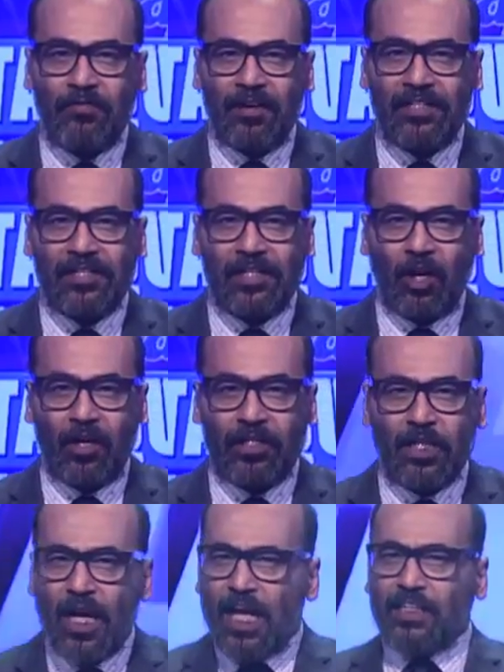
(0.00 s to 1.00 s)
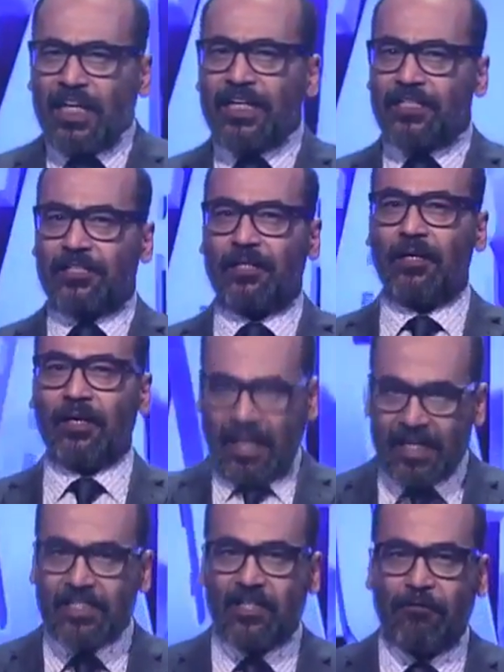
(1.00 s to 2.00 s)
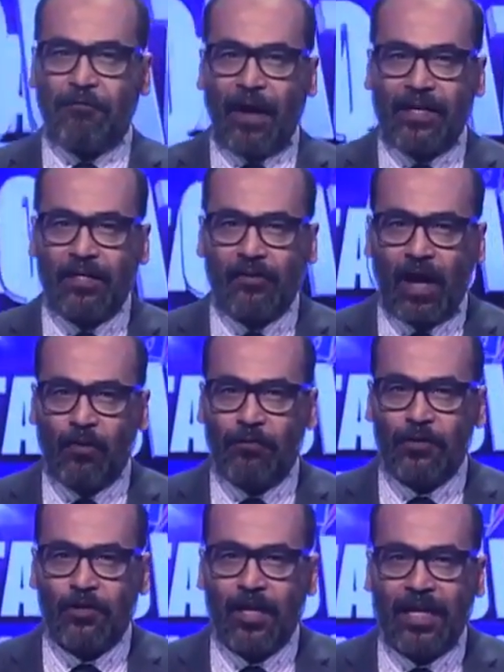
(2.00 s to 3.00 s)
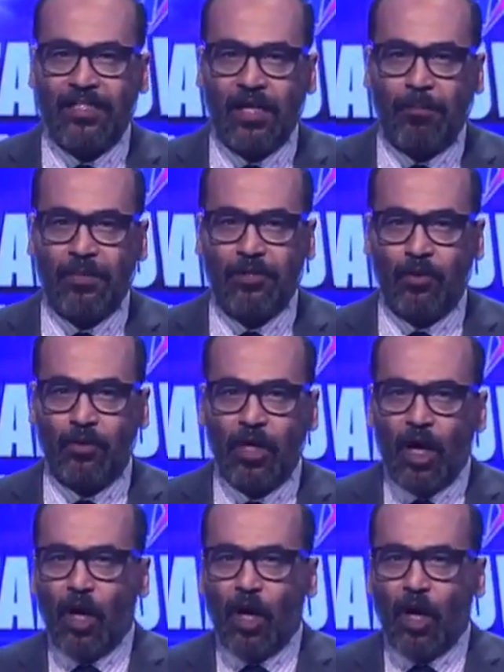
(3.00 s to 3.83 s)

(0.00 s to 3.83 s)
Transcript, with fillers: University College. This is the final round for tonight's episode,